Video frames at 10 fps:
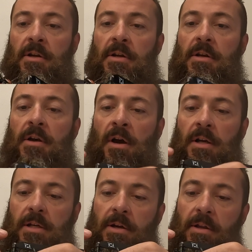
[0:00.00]
Good
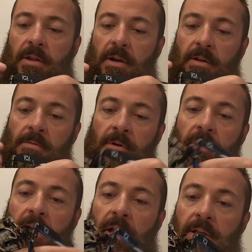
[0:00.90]
gosh, I couldn't think of the
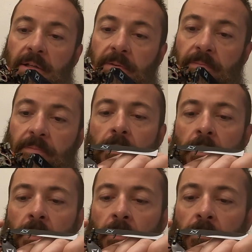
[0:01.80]
word, guys.
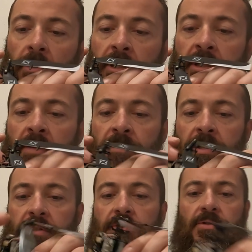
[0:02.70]
Well, let's give
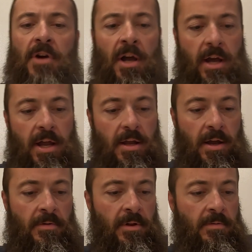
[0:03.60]
this a try.
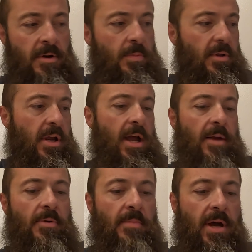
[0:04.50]
I really want to put the
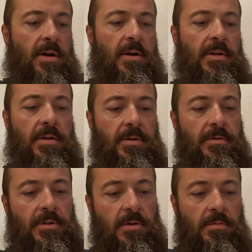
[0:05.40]
canopy back on too,
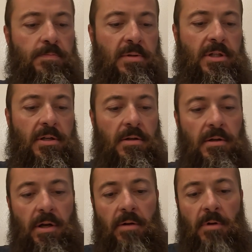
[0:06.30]
so
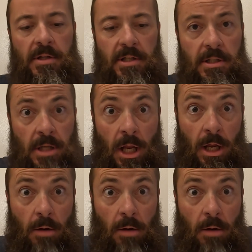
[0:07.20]
here, watch this.